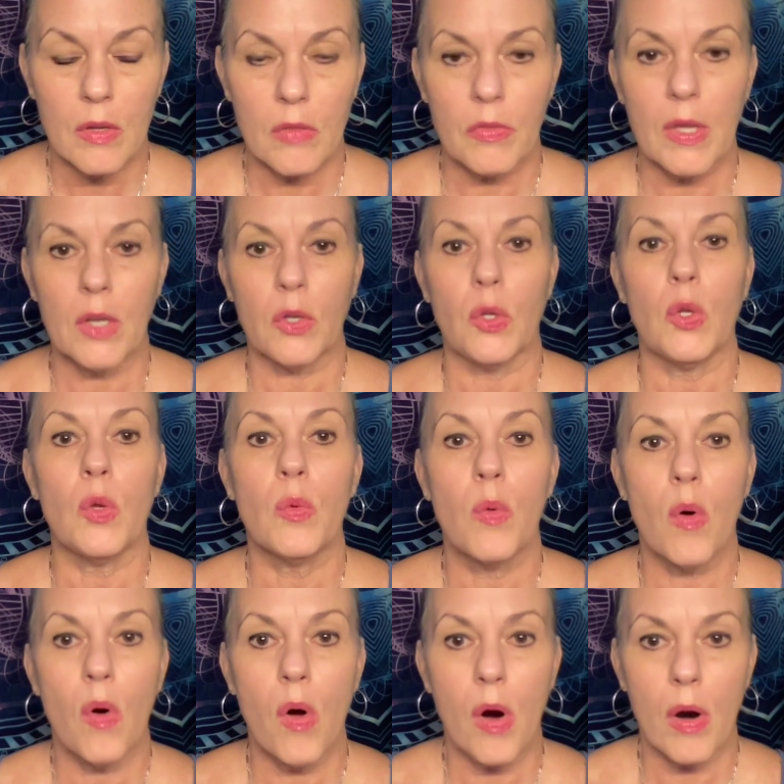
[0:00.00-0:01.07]
that you
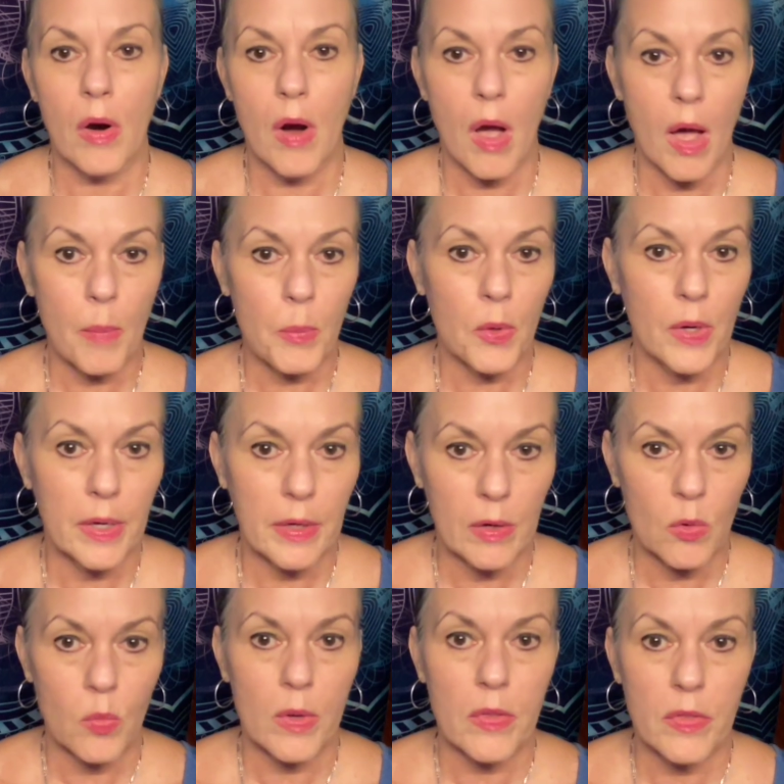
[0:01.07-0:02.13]
are
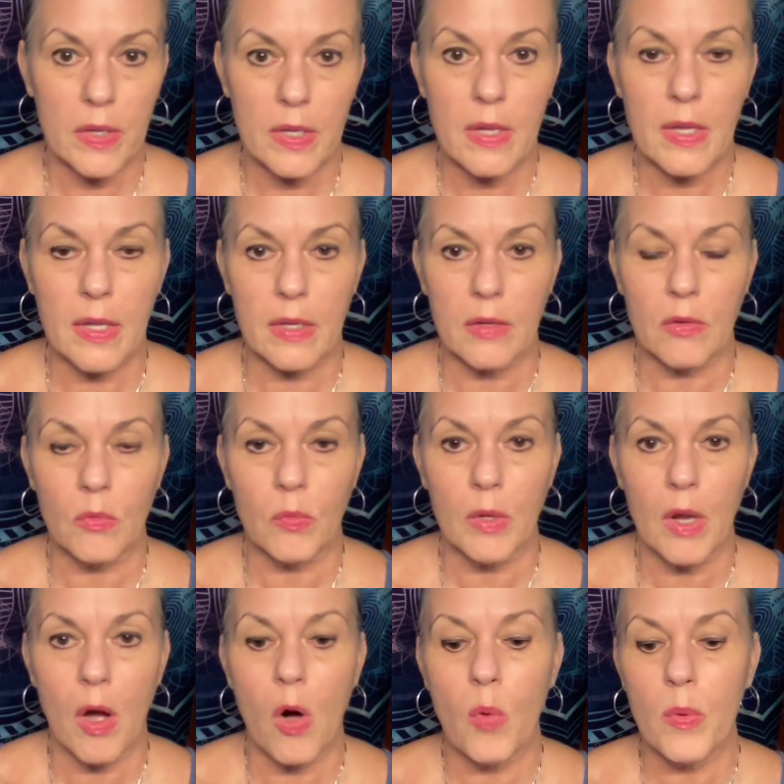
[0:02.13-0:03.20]
operating within. We
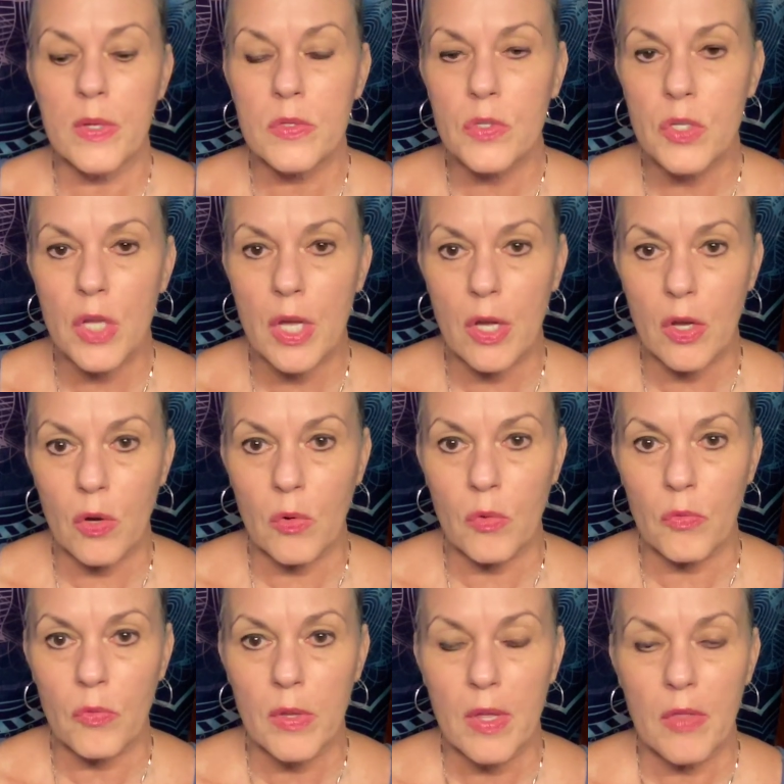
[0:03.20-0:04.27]
always
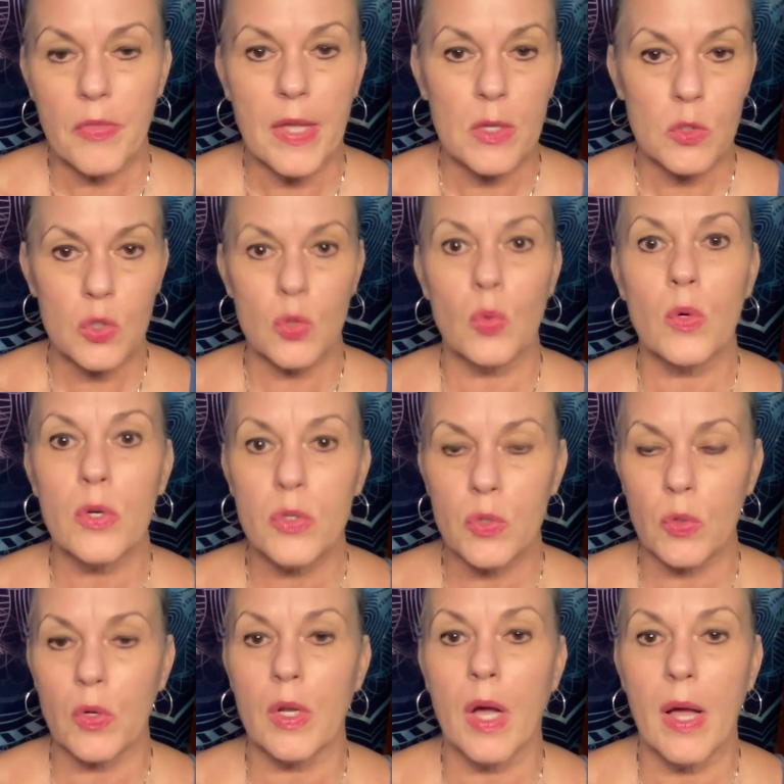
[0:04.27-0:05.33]
know that source
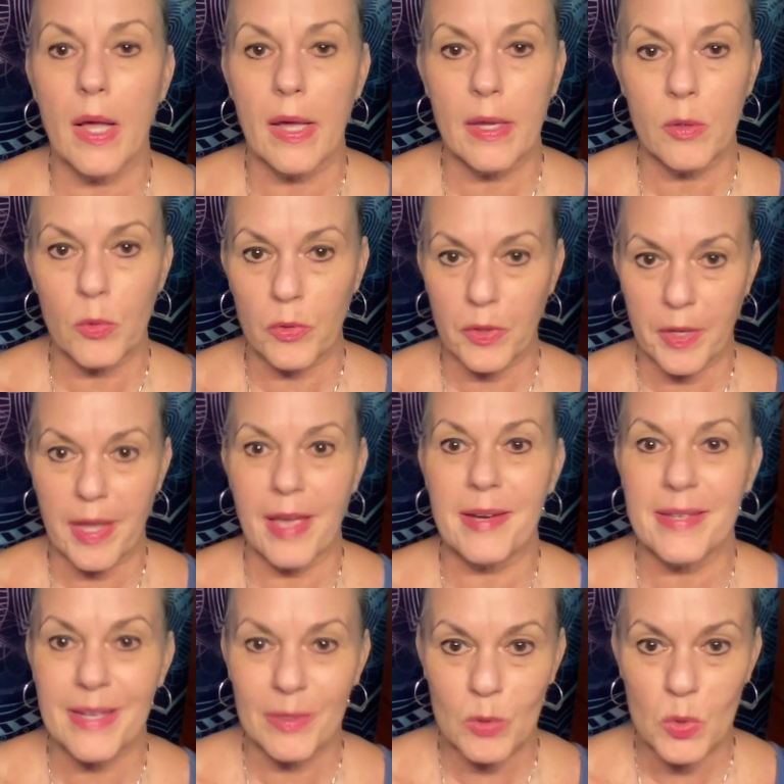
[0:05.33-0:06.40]
or God or the cat
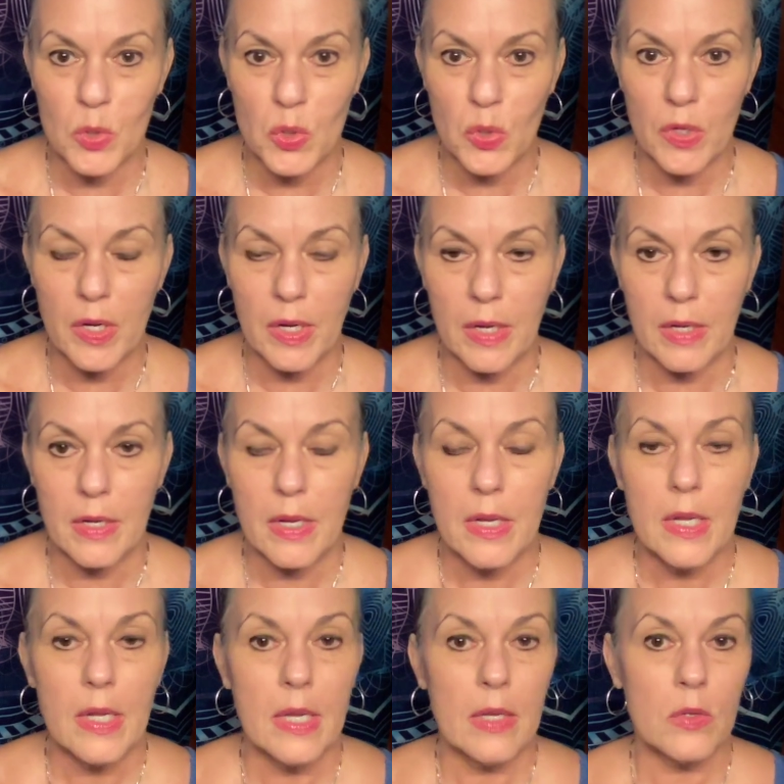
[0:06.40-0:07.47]
down the street
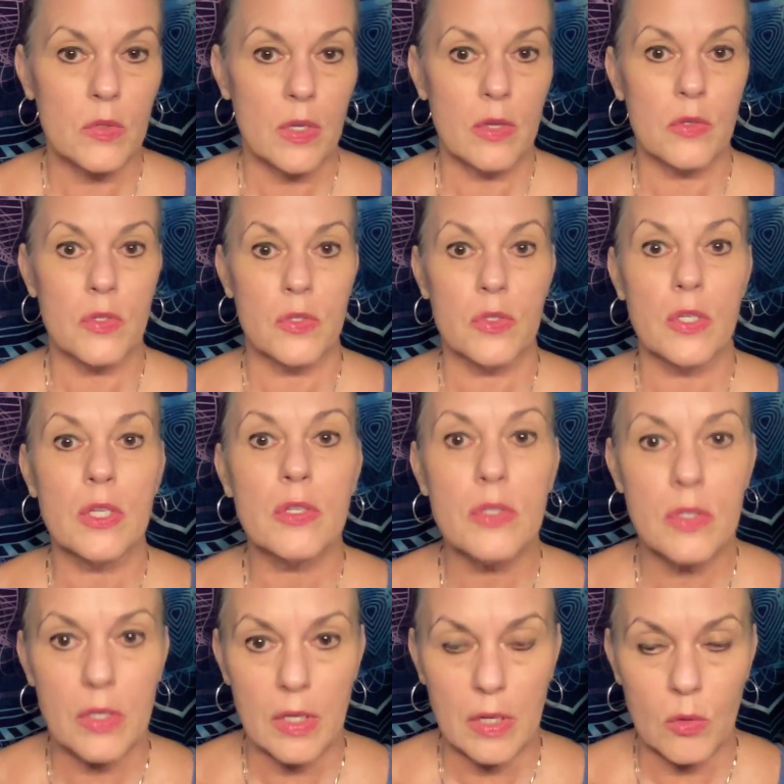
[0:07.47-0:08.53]
is
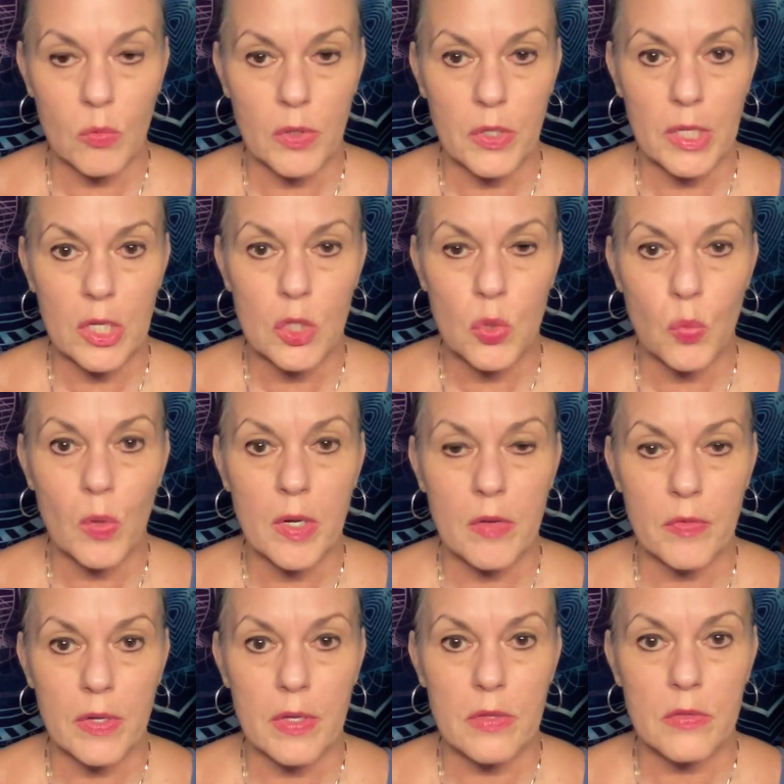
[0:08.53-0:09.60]
assisting with each one of
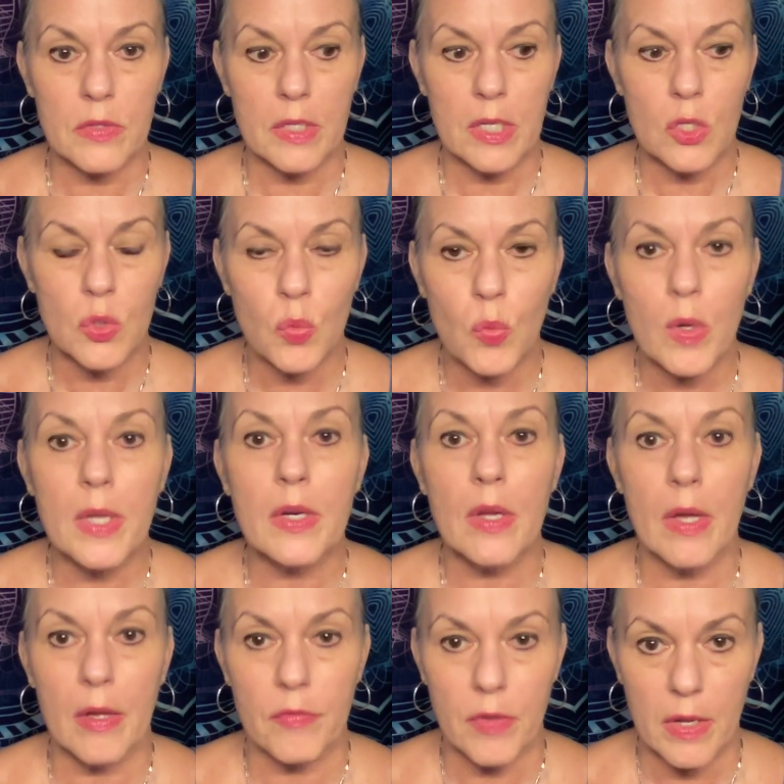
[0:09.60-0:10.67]
us, each one
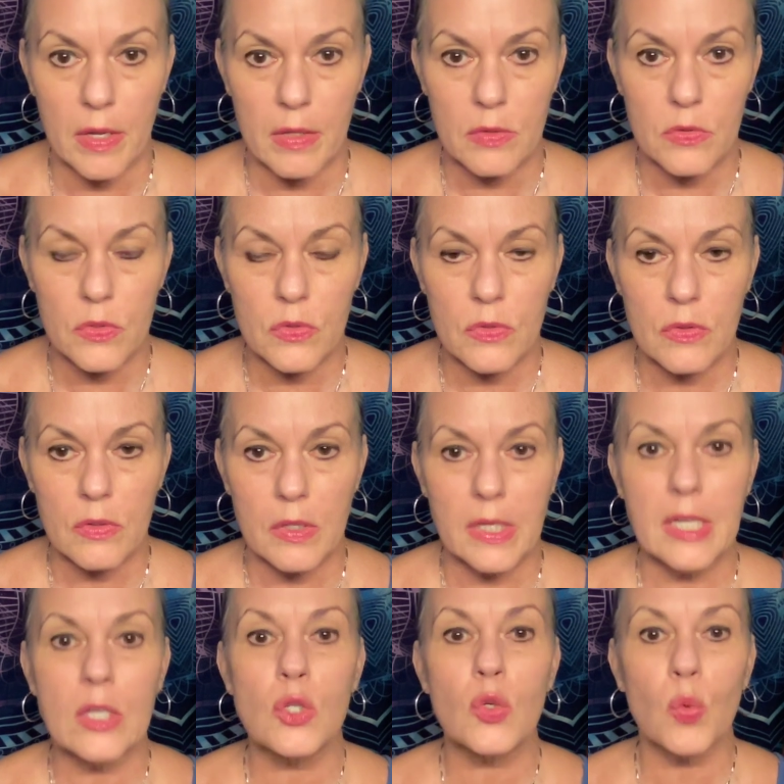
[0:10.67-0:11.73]
of us.
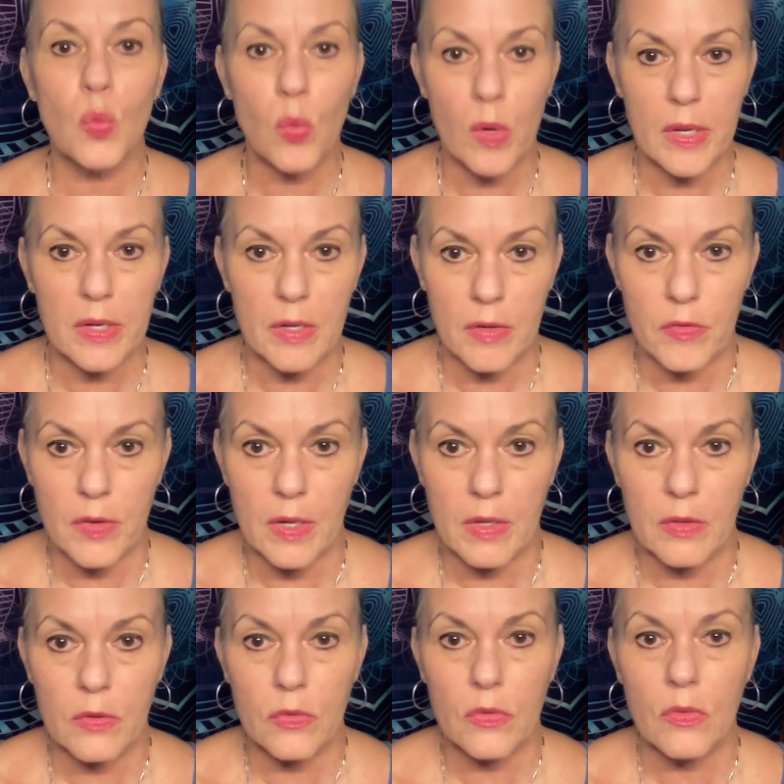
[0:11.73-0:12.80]
Each one of
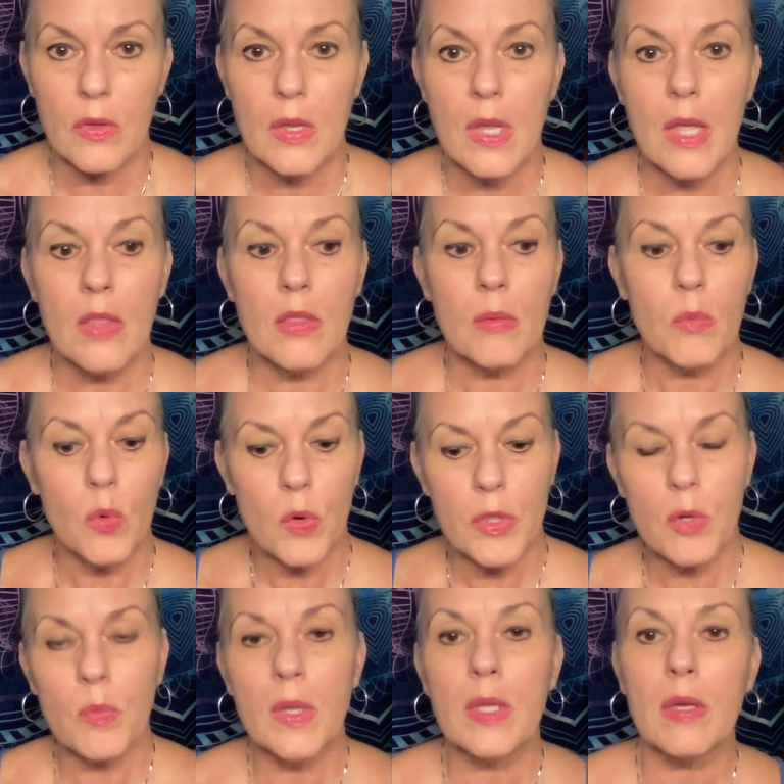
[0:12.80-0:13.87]
us. The more
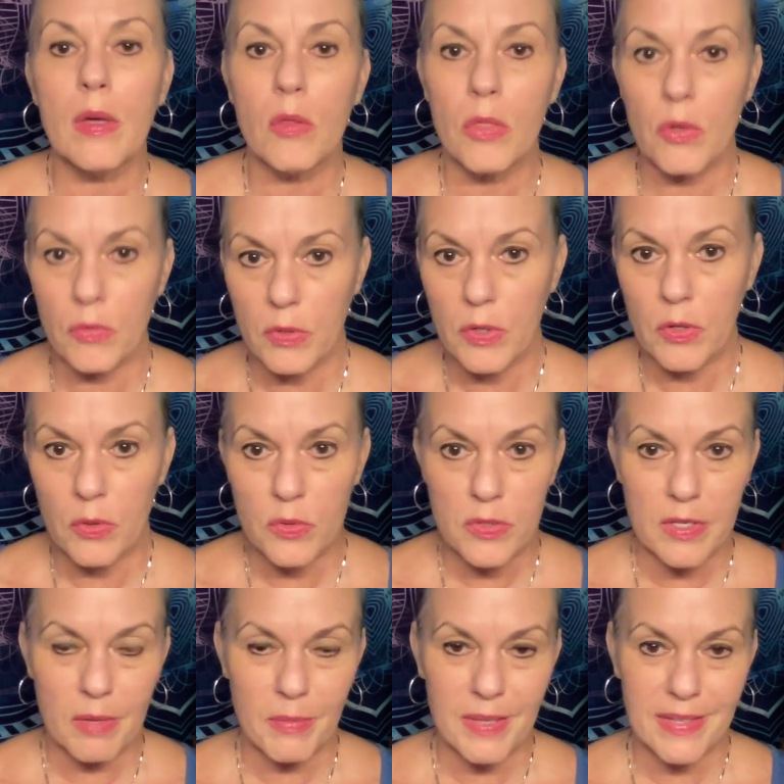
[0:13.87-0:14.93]
that we go through
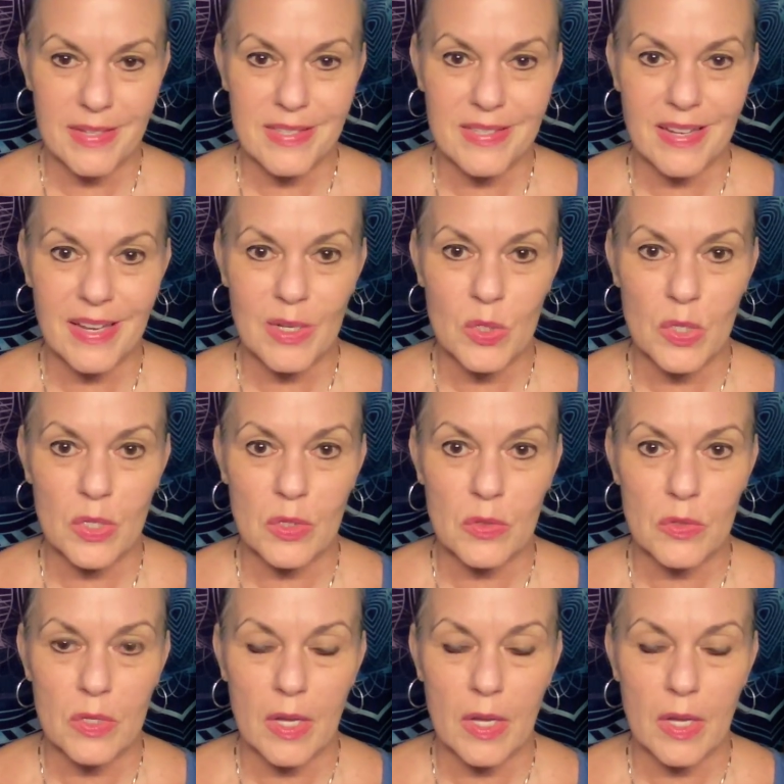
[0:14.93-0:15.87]
some of these stages